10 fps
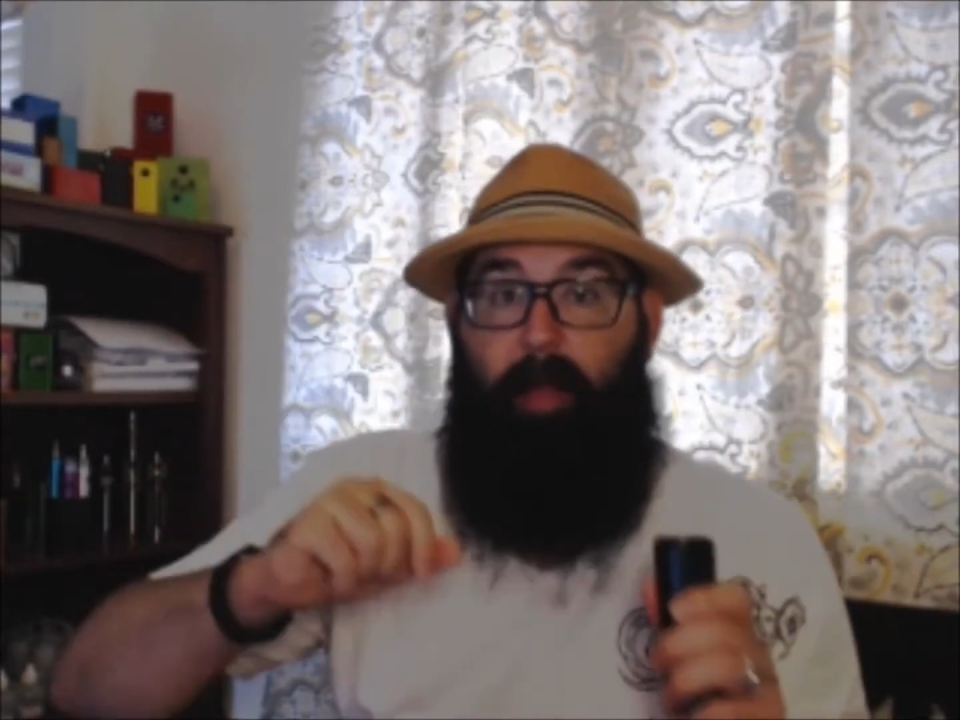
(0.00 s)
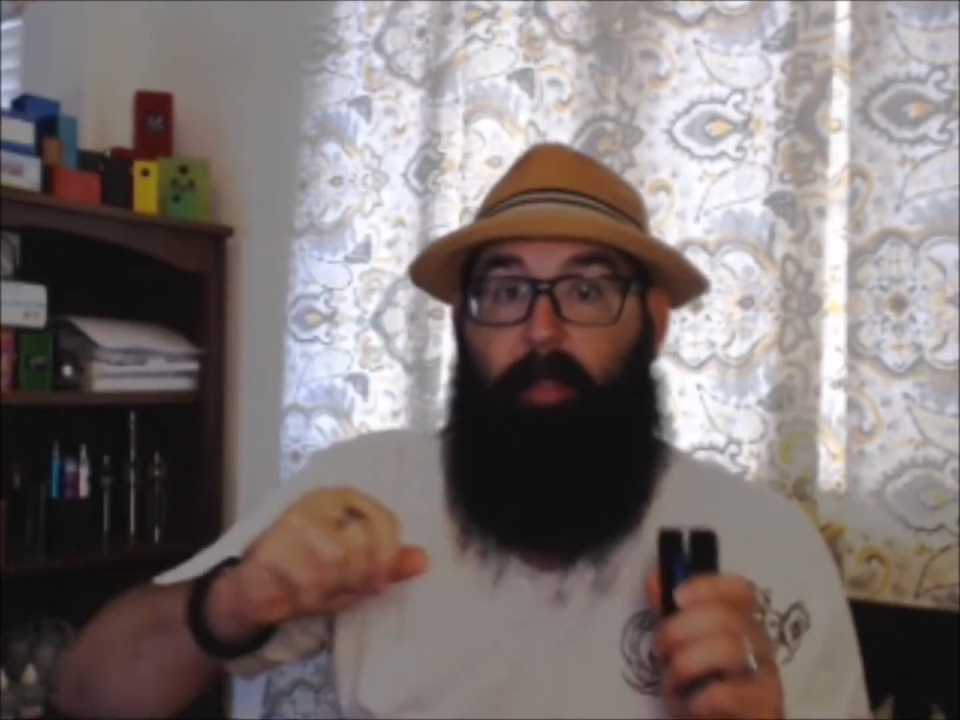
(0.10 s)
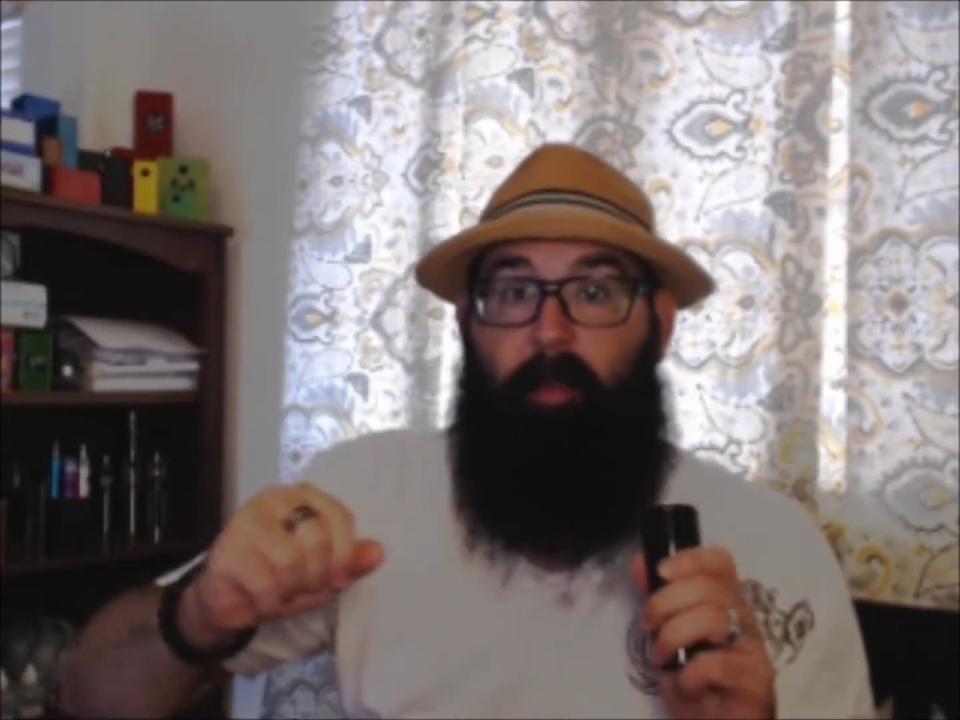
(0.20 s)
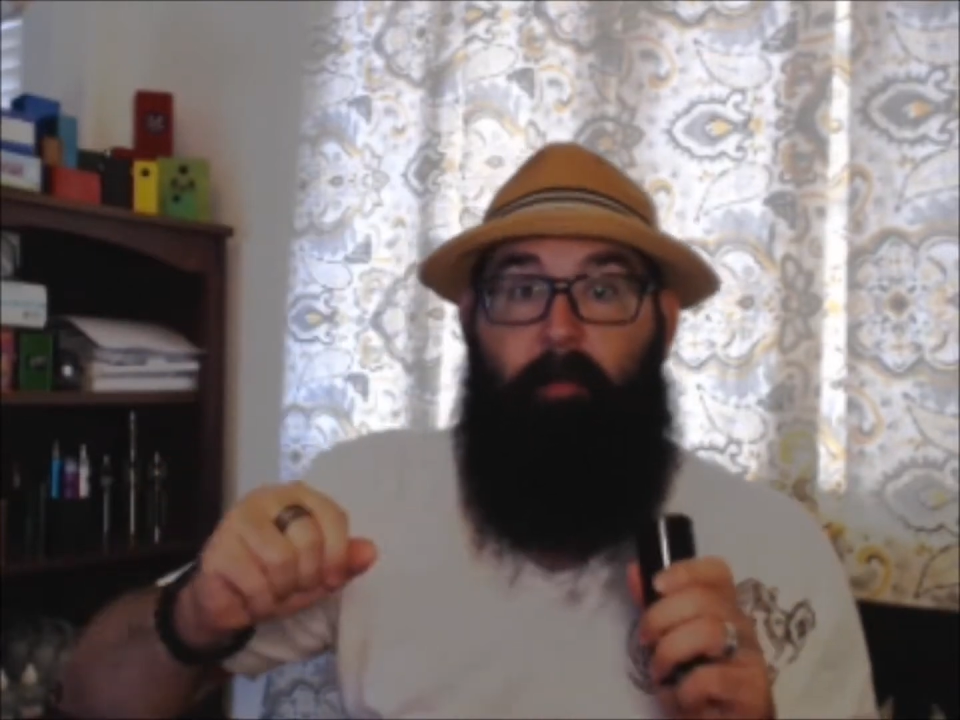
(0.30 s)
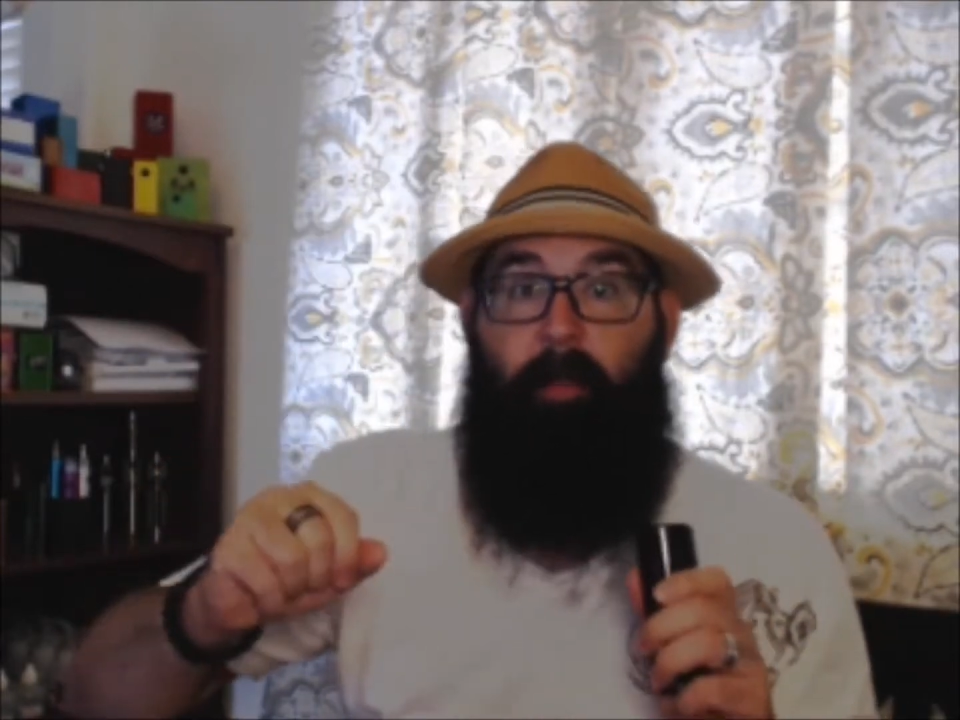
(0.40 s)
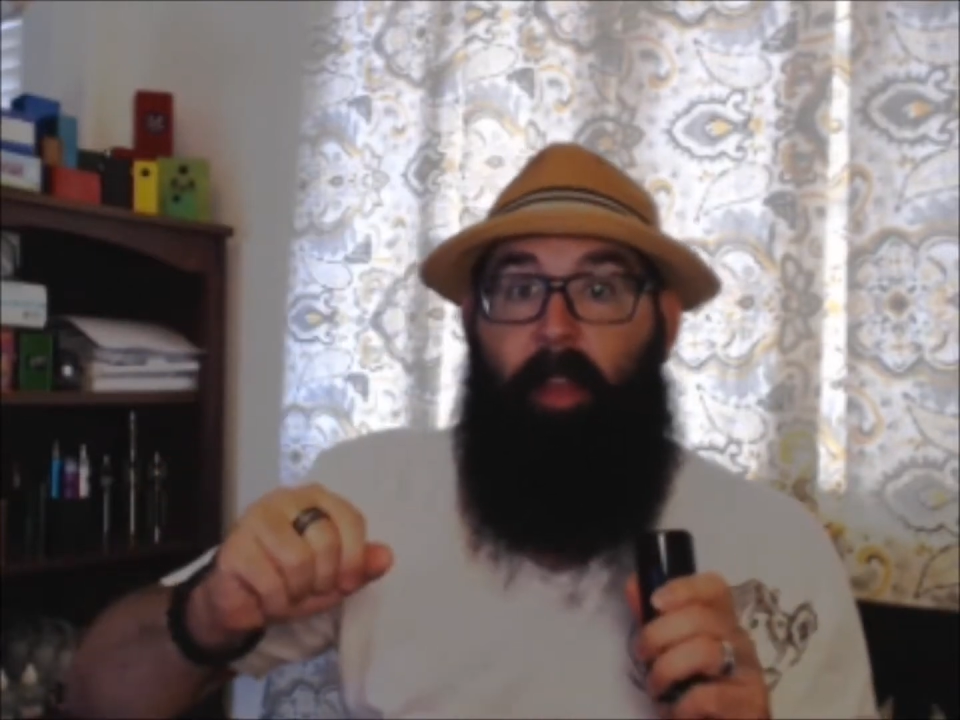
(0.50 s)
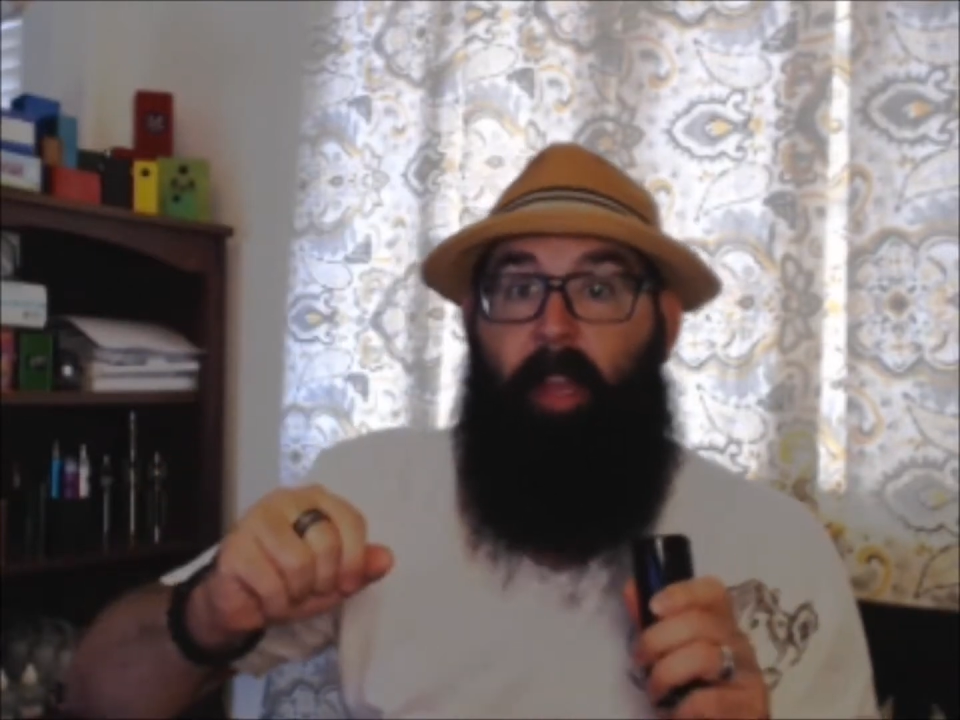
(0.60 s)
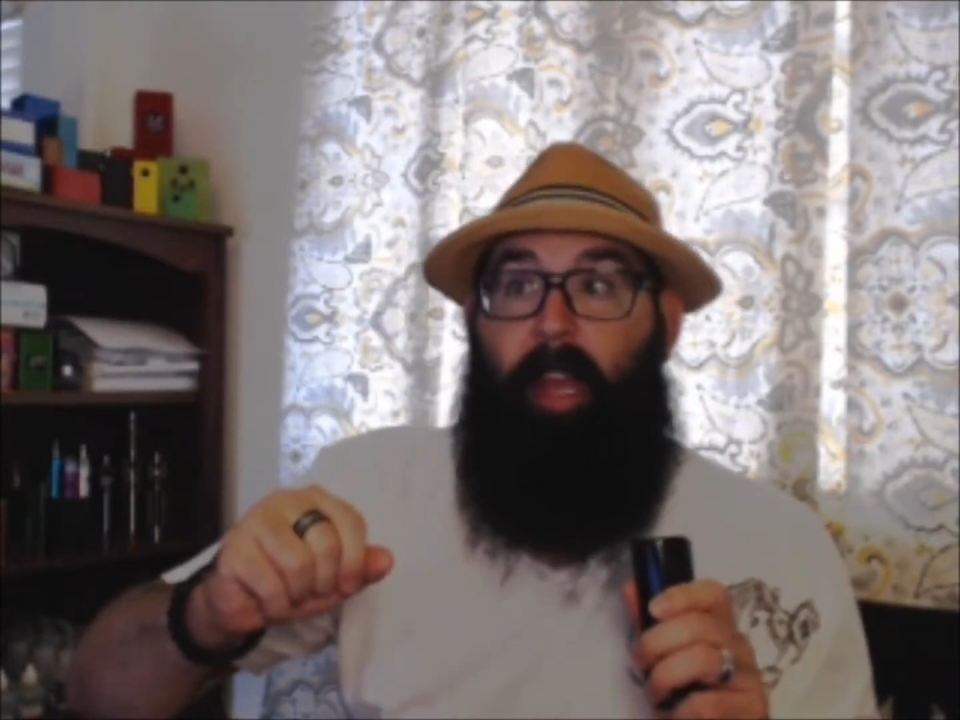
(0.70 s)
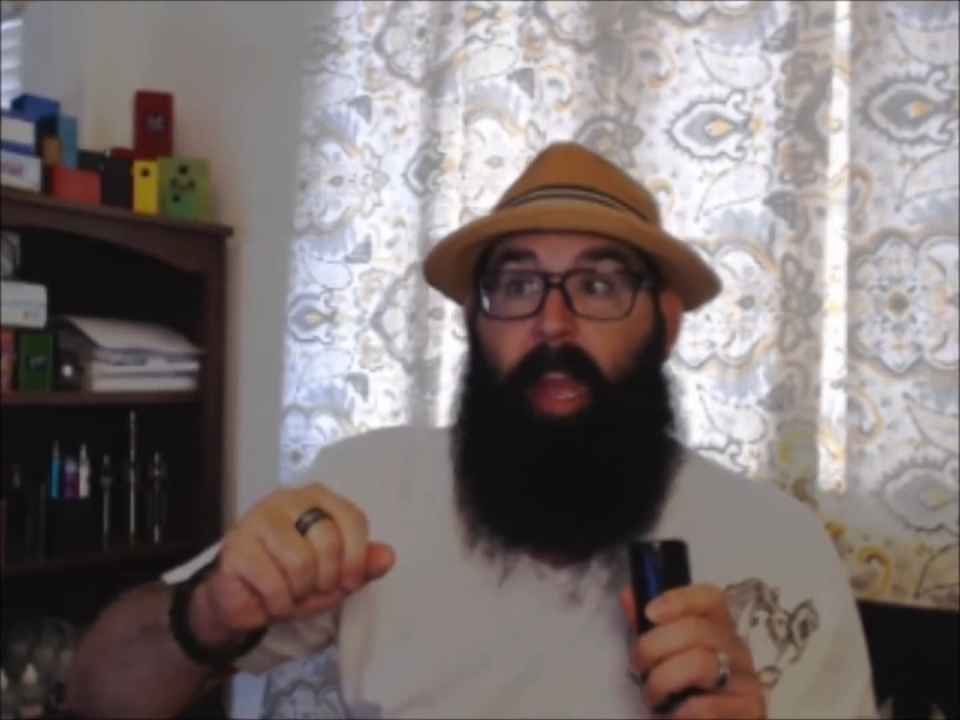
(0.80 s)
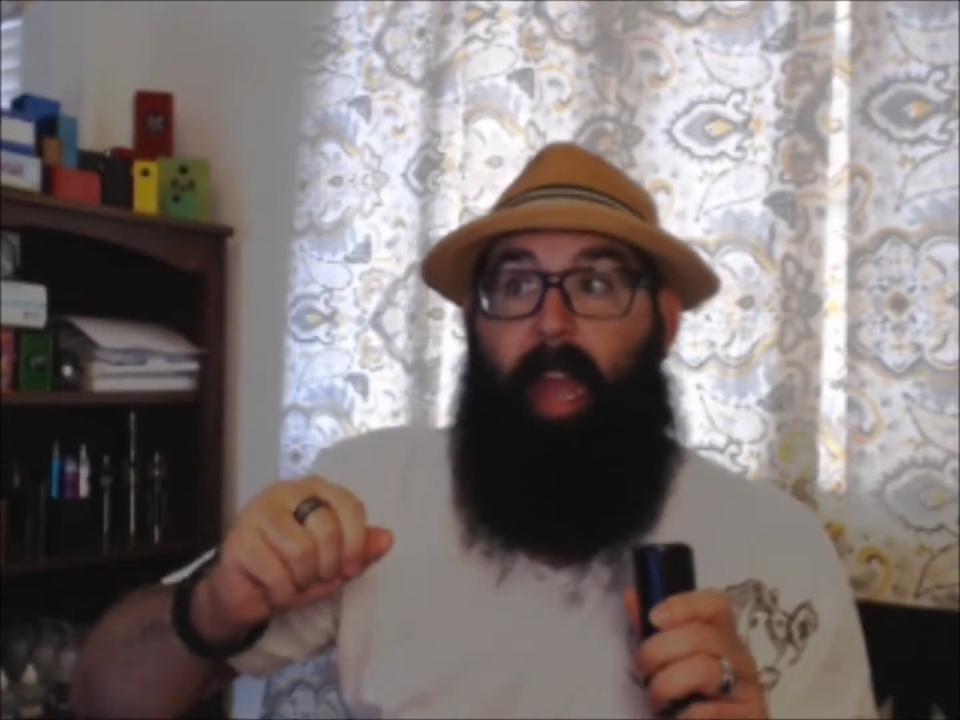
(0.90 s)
vape them,